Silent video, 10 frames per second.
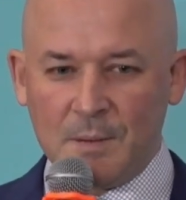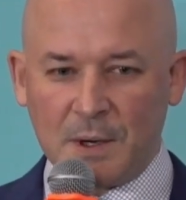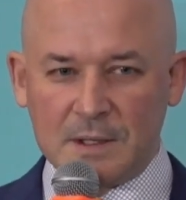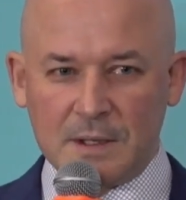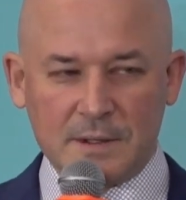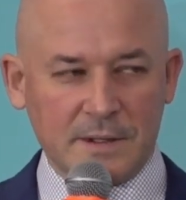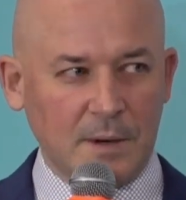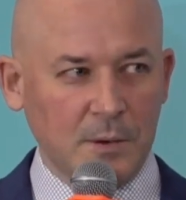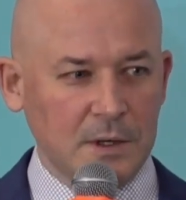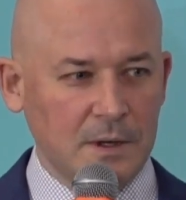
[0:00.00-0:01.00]

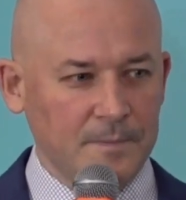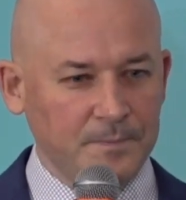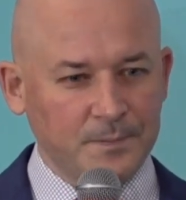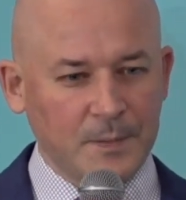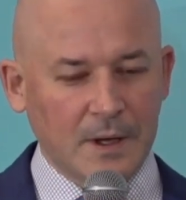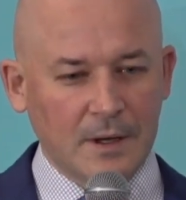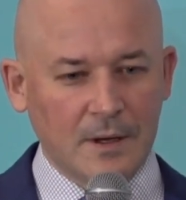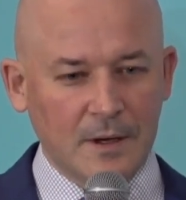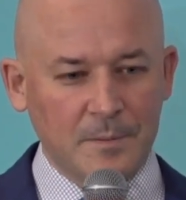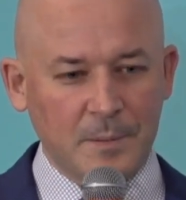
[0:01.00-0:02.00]
attack the
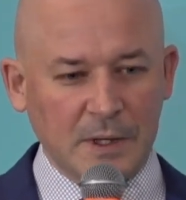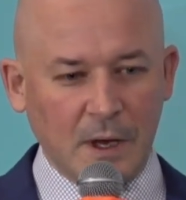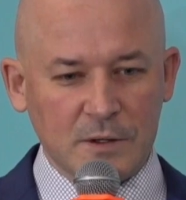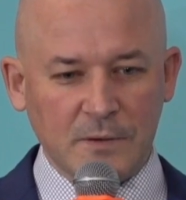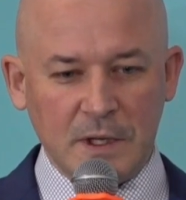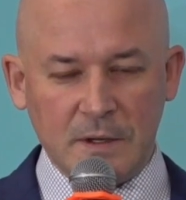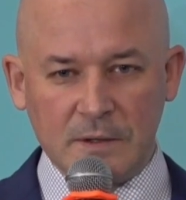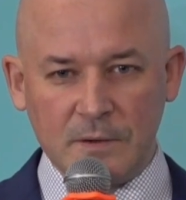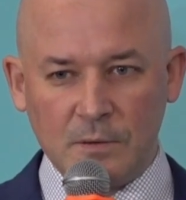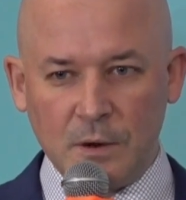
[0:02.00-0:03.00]
supply chains of the
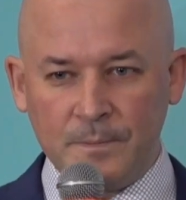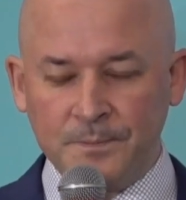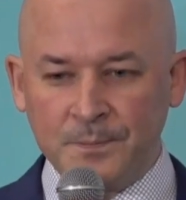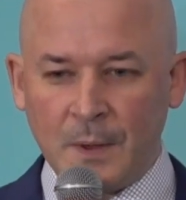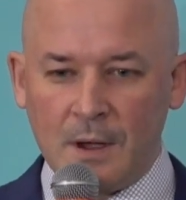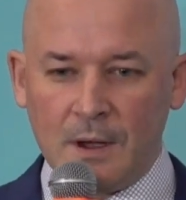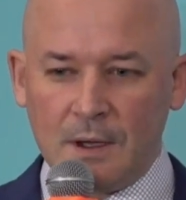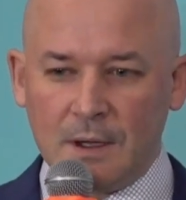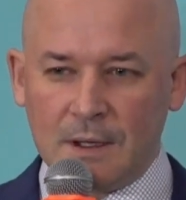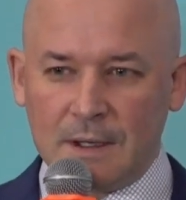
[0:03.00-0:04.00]
software, they